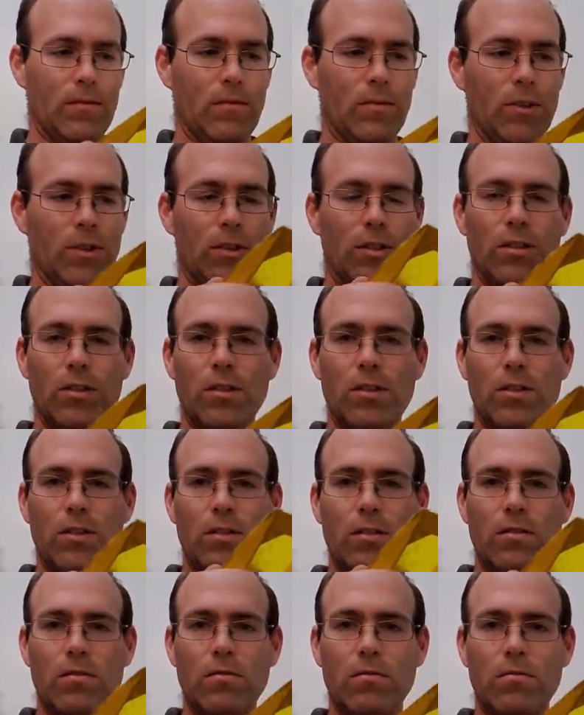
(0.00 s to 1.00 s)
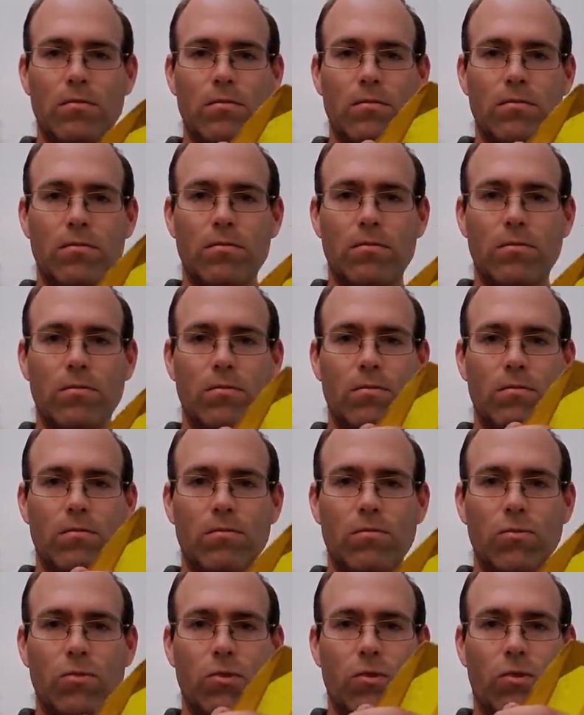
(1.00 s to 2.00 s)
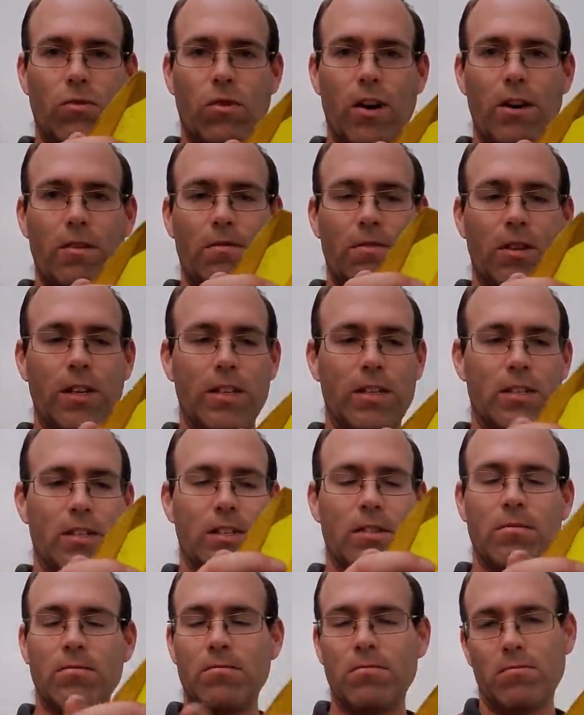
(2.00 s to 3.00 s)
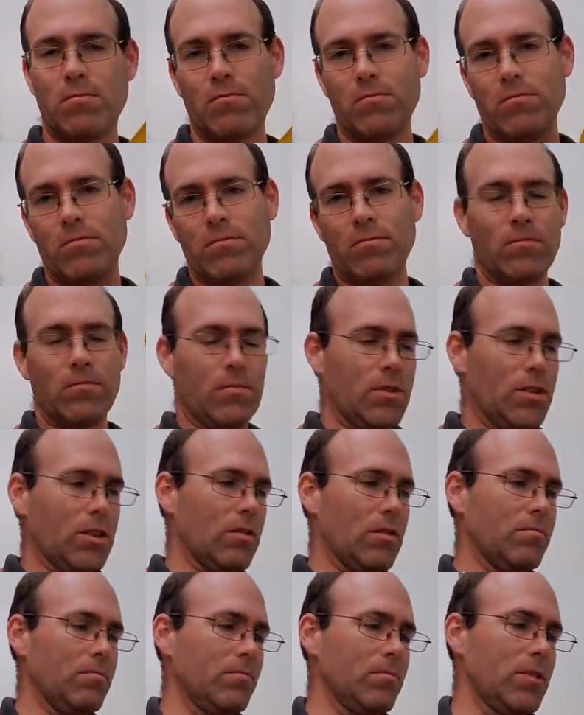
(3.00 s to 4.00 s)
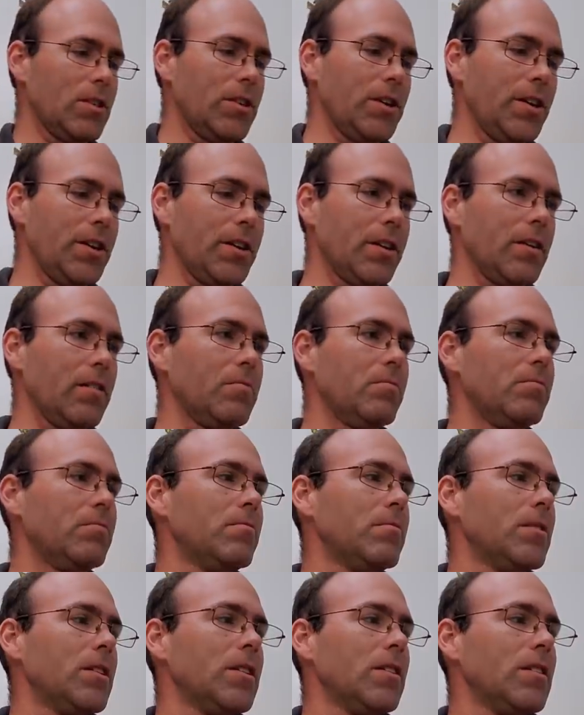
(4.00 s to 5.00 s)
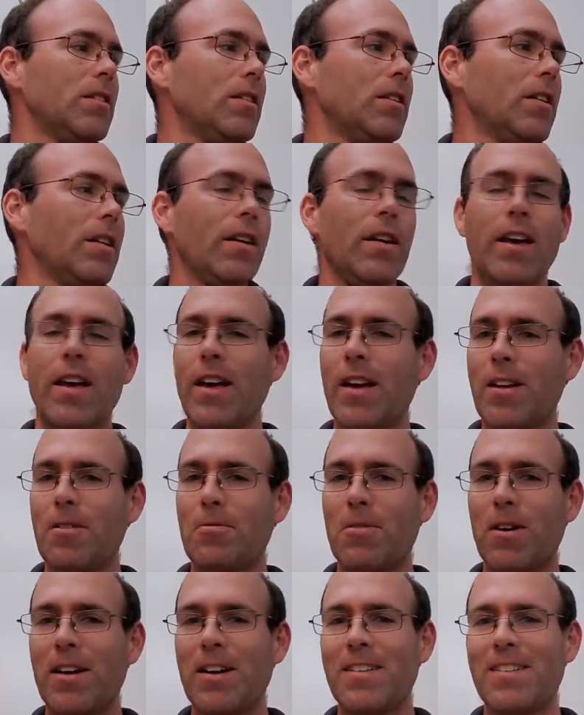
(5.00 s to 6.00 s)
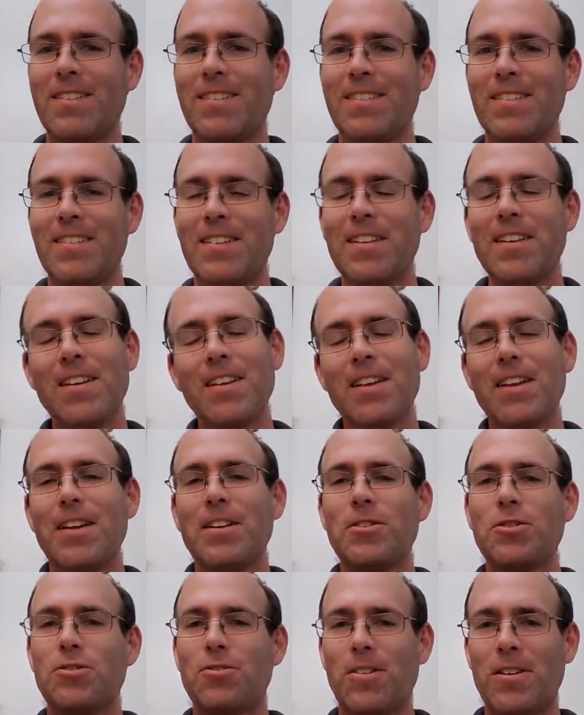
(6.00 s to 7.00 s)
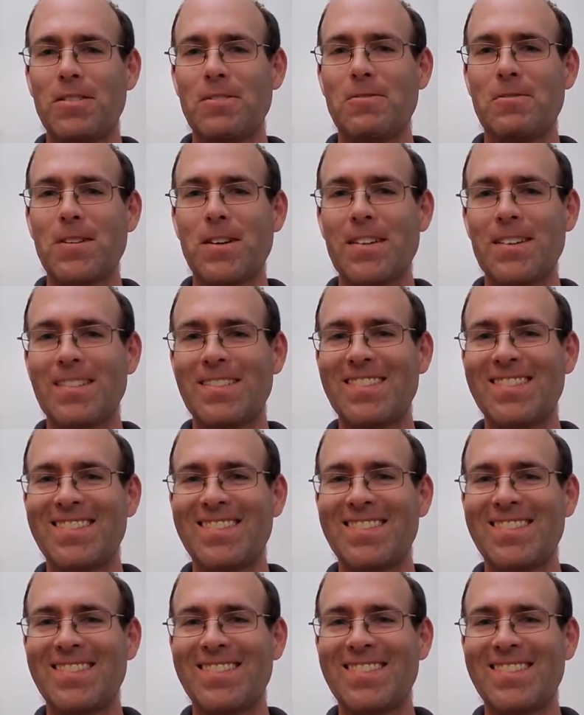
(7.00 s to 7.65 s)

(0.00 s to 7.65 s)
which is quite flexy. So there you go. Anyway, enjoy the fun.